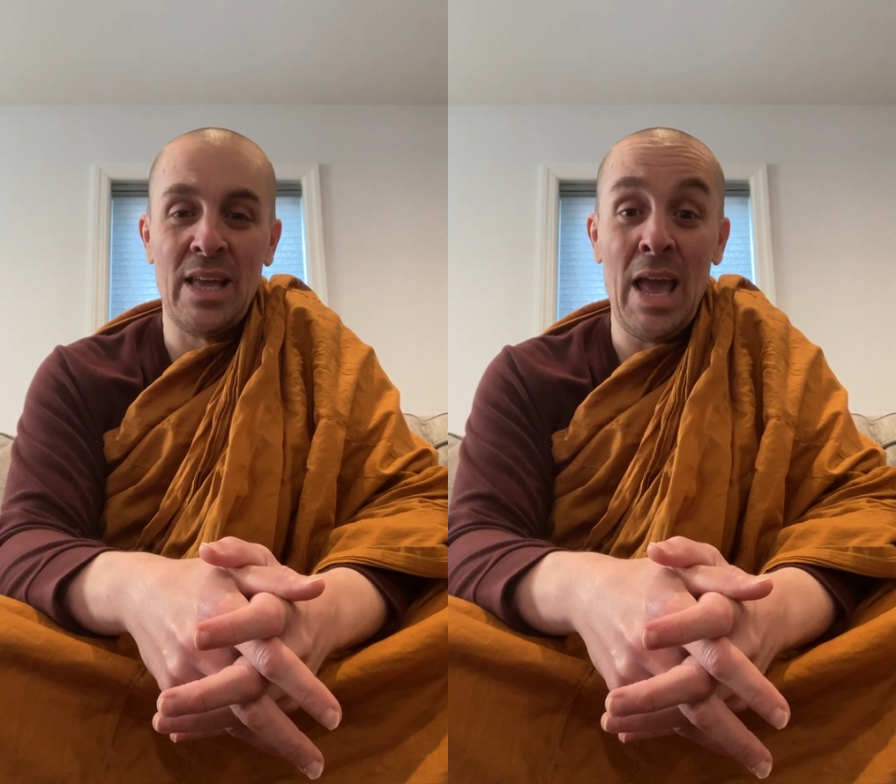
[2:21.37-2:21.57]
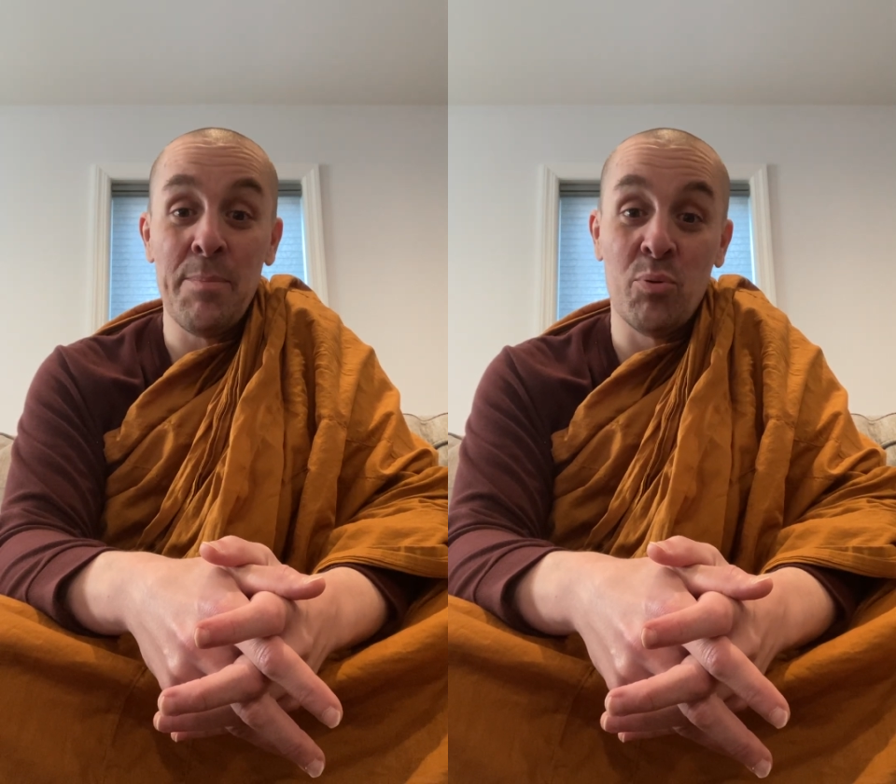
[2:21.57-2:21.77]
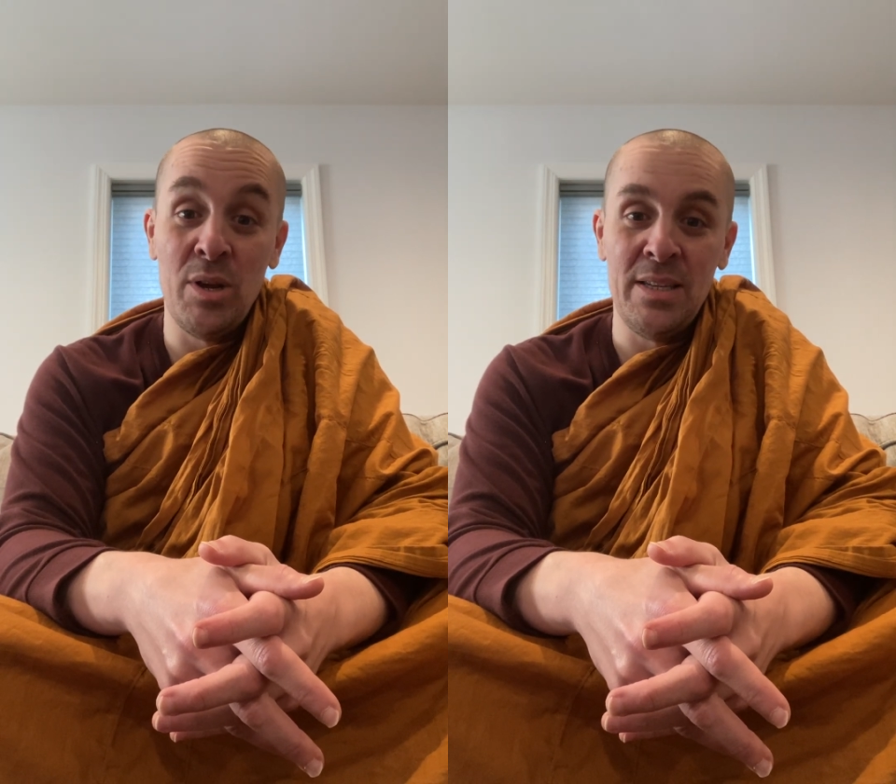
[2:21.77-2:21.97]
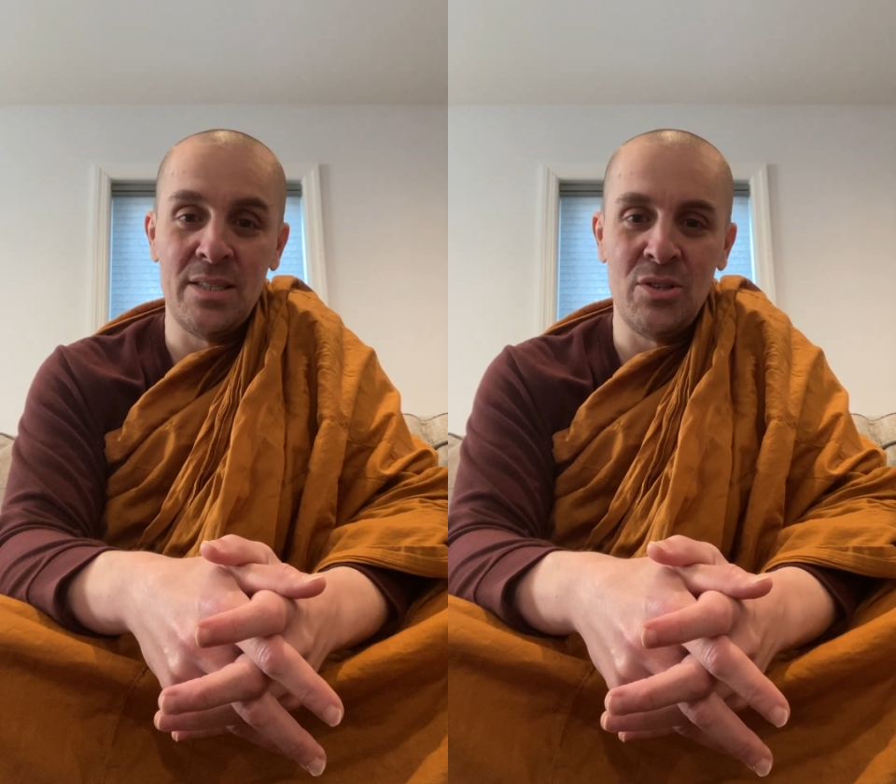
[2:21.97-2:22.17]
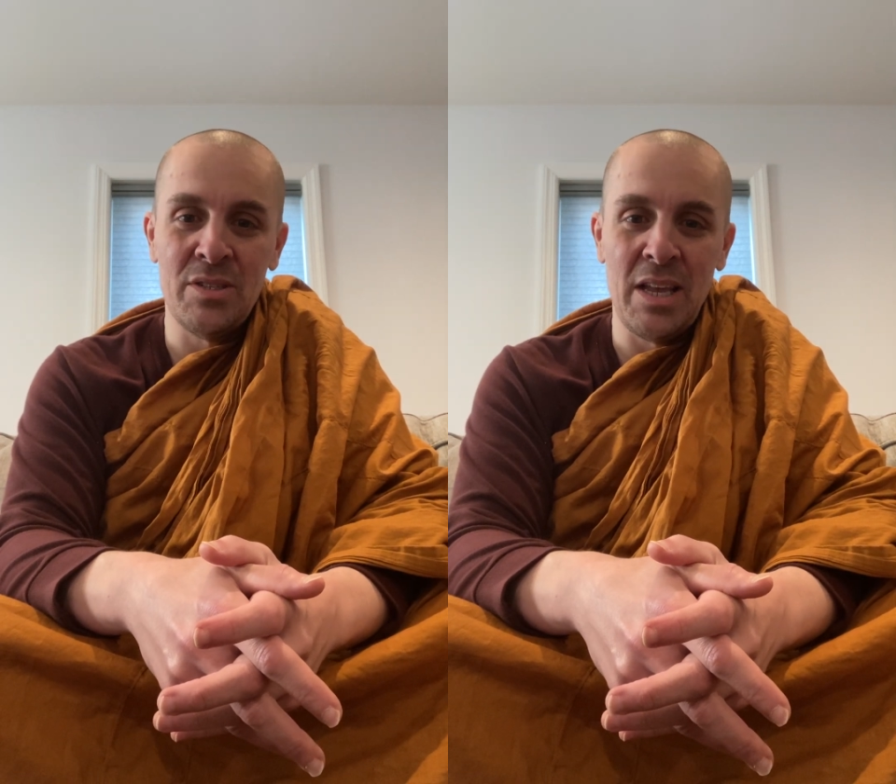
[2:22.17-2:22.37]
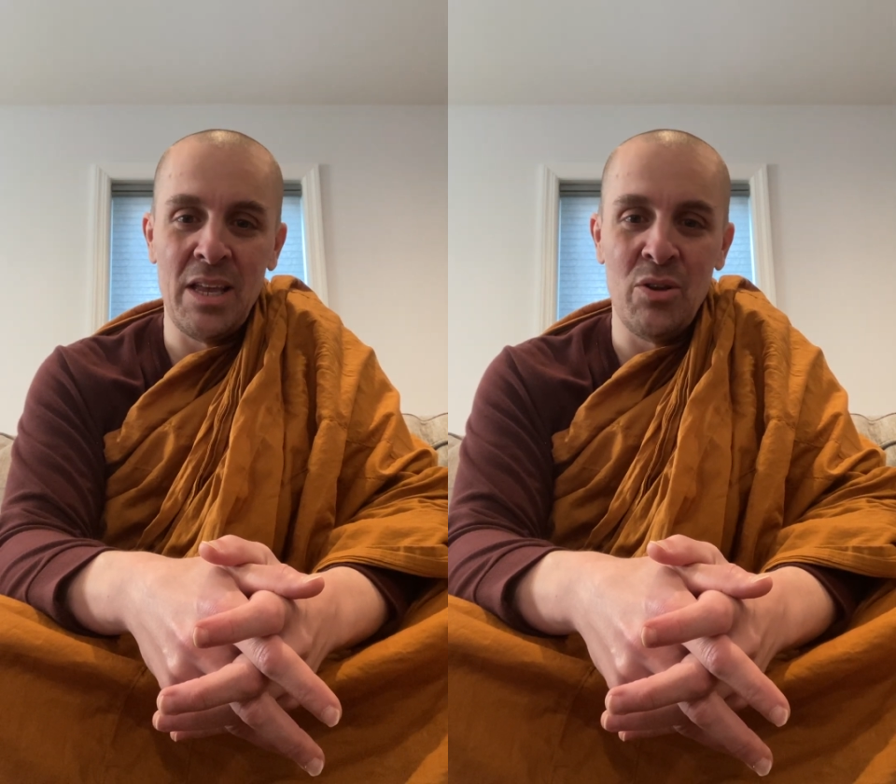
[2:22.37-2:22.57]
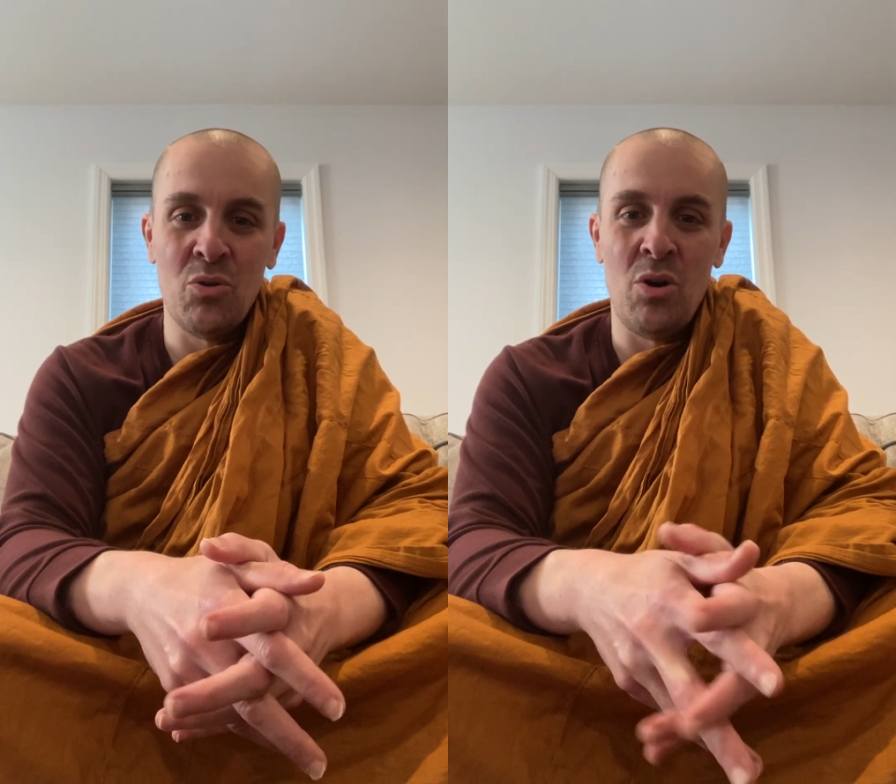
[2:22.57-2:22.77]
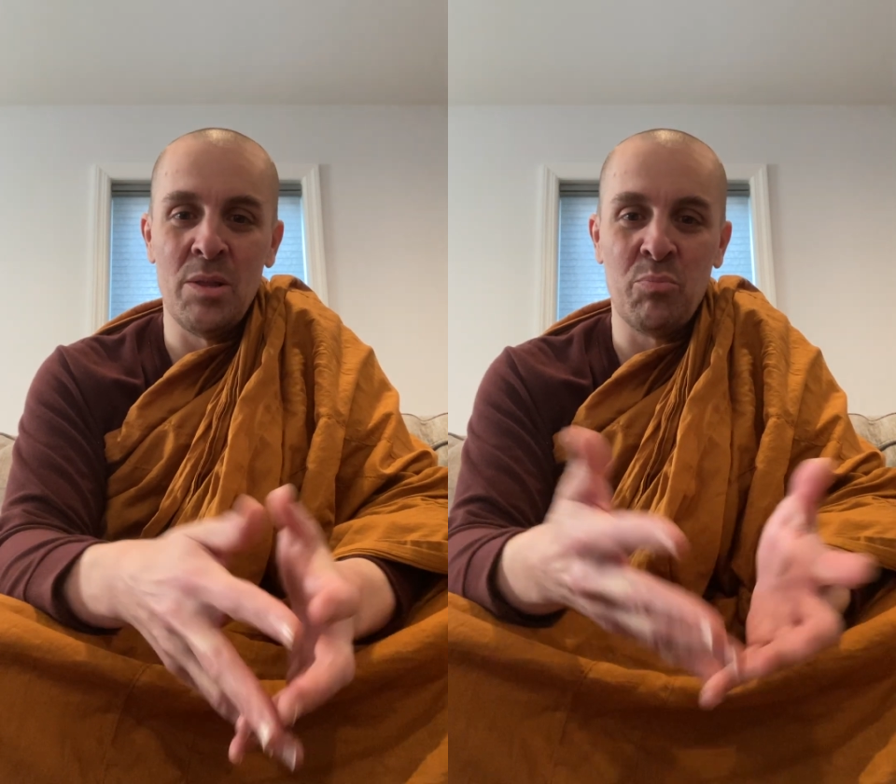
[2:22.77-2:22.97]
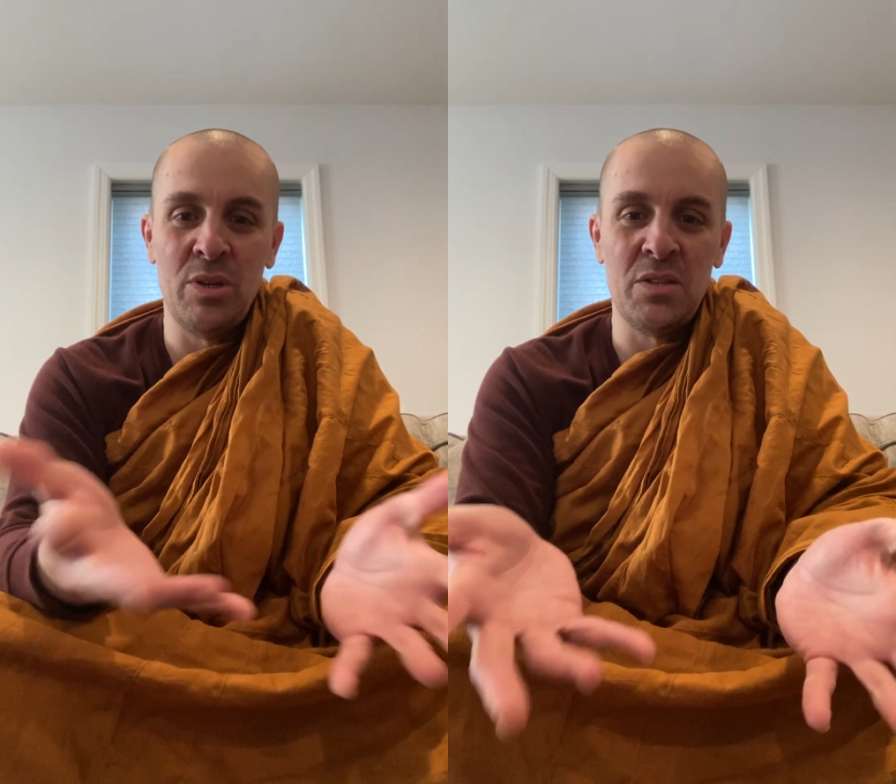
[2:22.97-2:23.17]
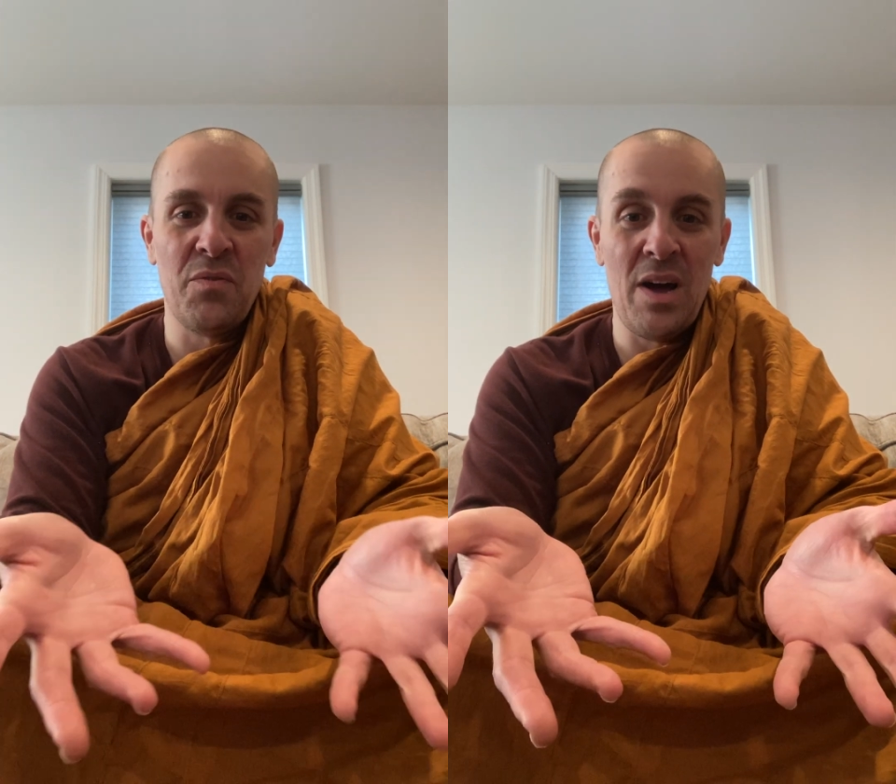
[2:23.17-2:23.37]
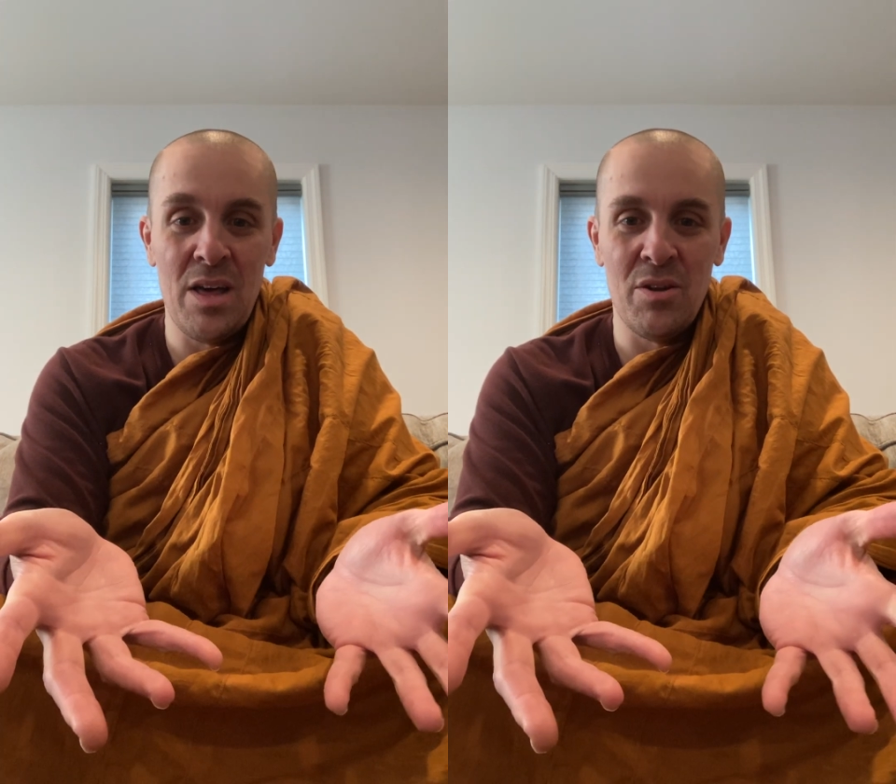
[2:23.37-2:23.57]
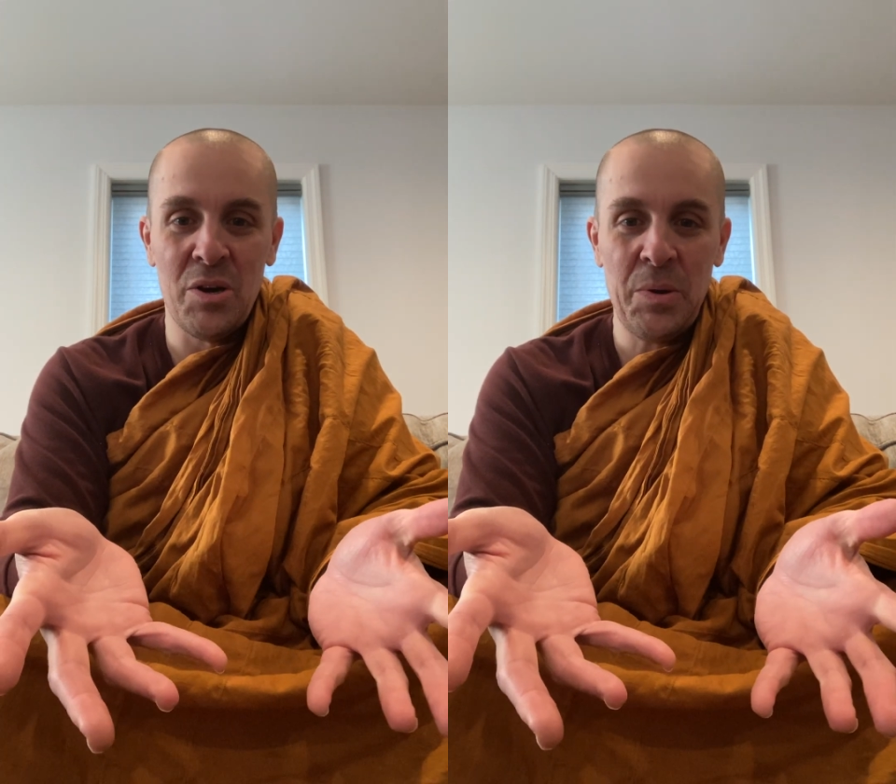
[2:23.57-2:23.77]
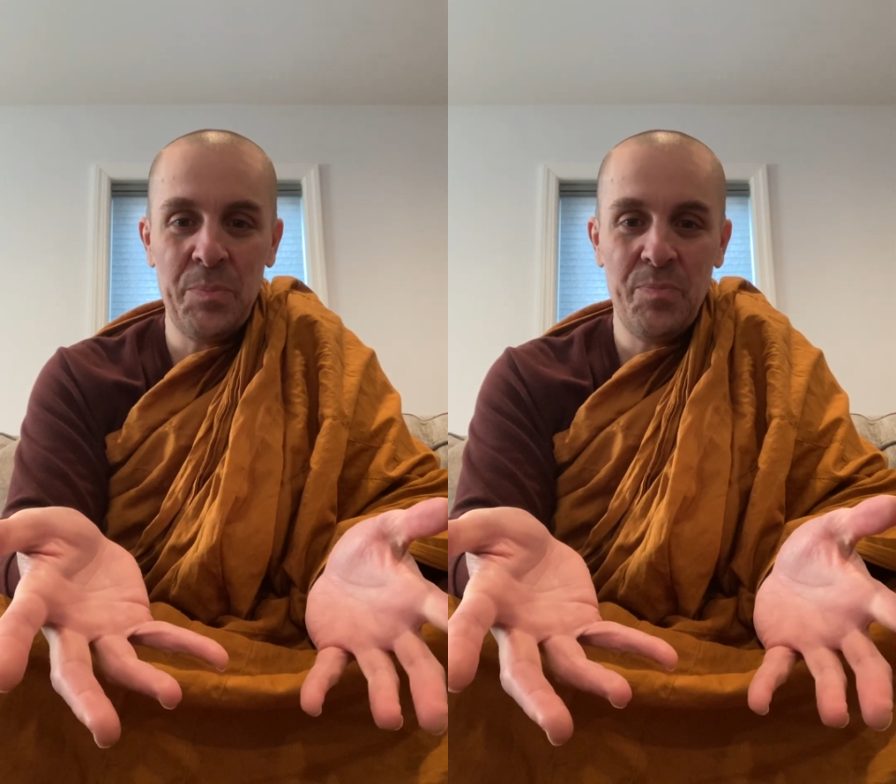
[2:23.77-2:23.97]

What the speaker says: hey, priest, you call the priest father,